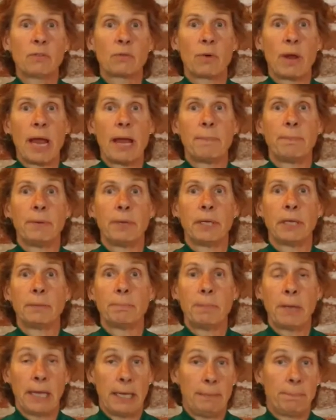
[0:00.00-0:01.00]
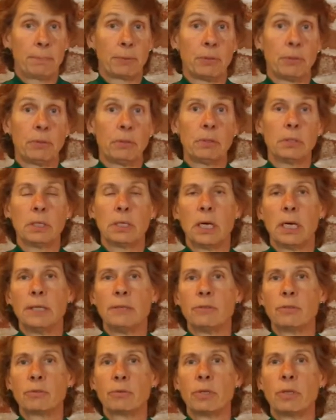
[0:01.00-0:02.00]
wrapping paper
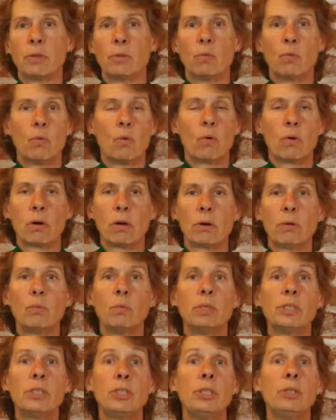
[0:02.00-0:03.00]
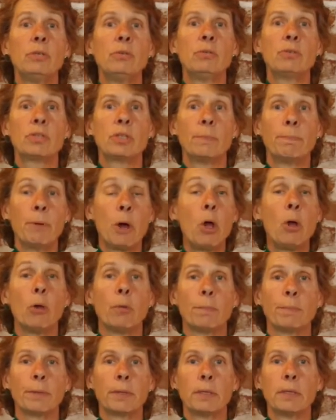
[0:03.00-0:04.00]
during the war was used, the
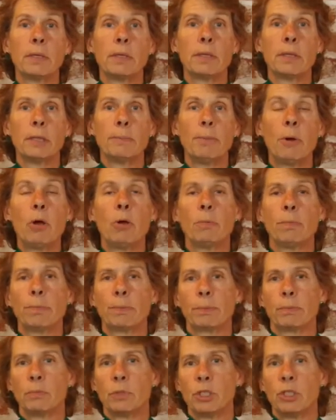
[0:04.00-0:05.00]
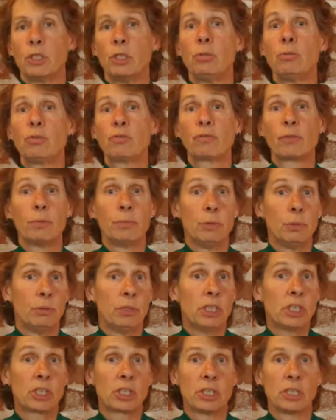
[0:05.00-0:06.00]
pulp was used for
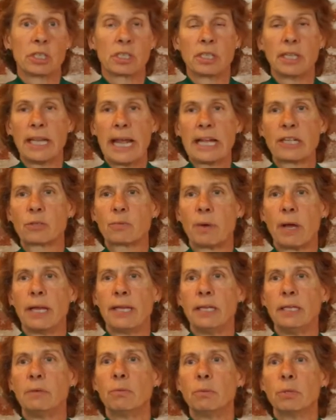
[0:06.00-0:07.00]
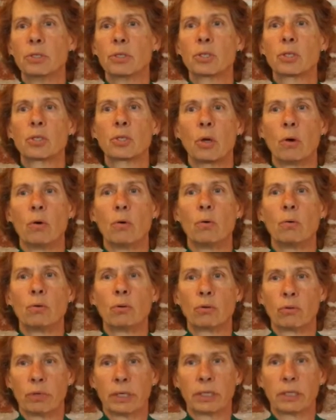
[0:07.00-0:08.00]
munitions, and that's why it was so
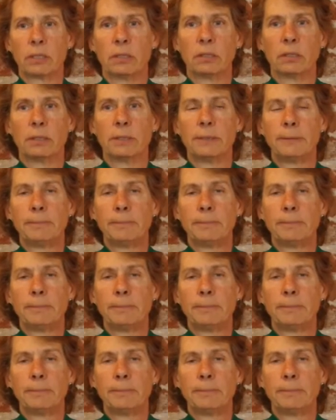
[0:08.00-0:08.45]
critical.